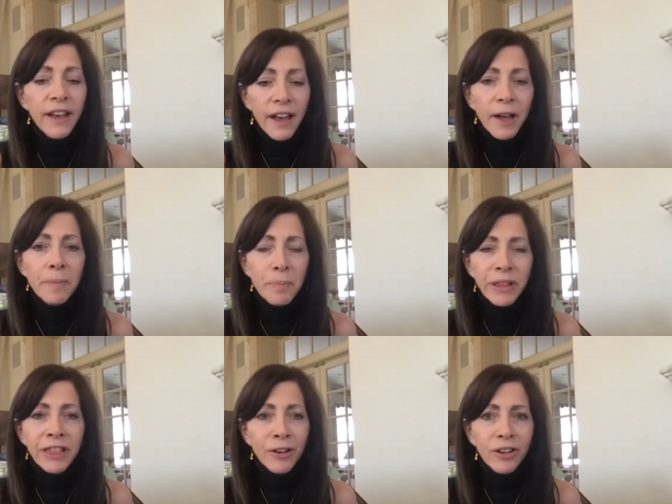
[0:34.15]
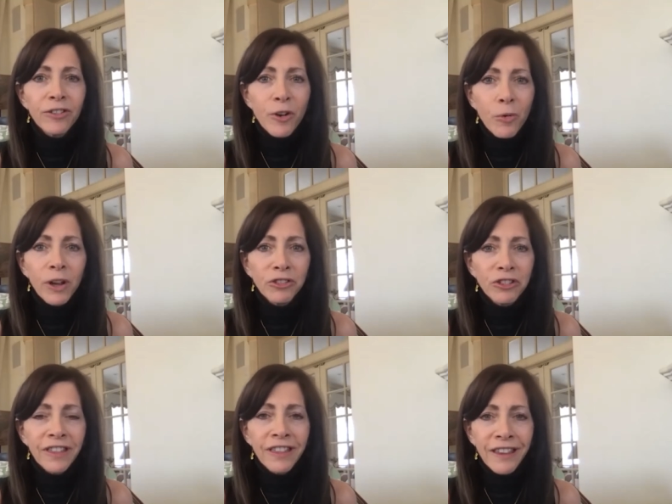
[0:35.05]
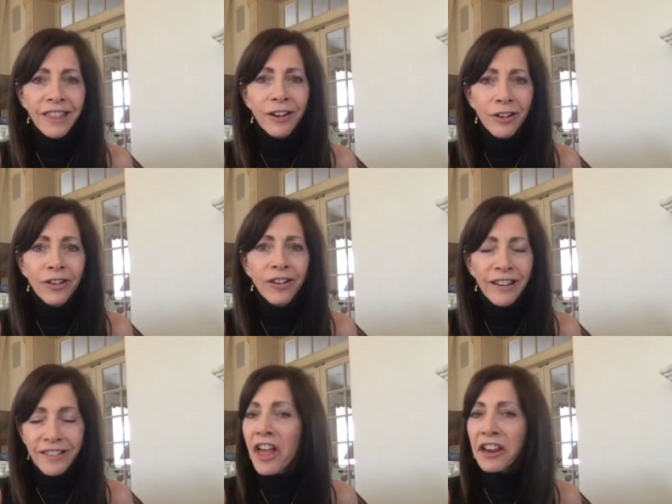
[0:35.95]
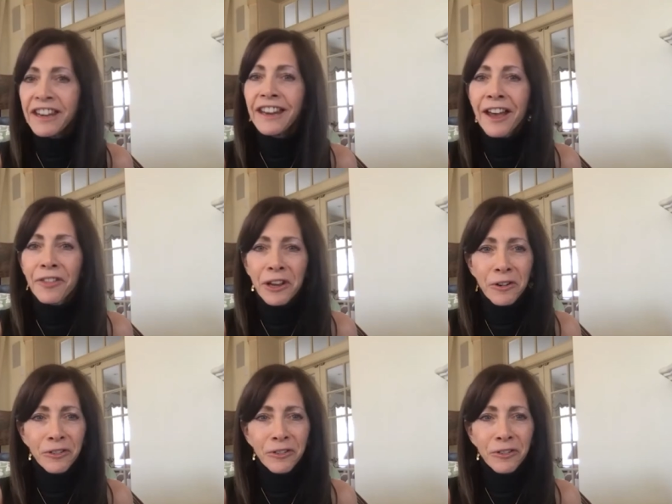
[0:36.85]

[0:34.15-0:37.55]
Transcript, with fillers: Um, but there is no question that there is a lot of need out there.